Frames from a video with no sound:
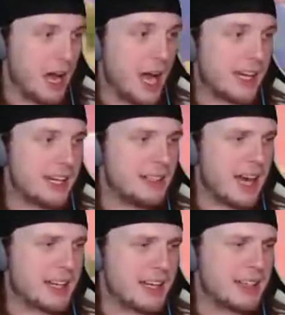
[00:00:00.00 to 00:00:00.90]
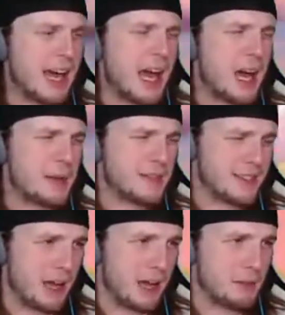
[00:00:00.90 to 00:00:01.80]
I cannot get
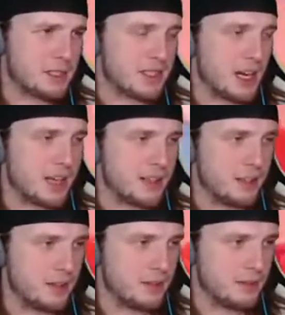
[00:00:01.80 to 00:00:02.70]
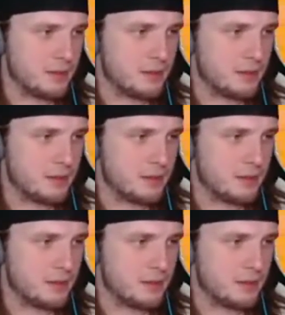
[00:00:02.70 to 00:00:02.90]
out! I'm stuck, dude.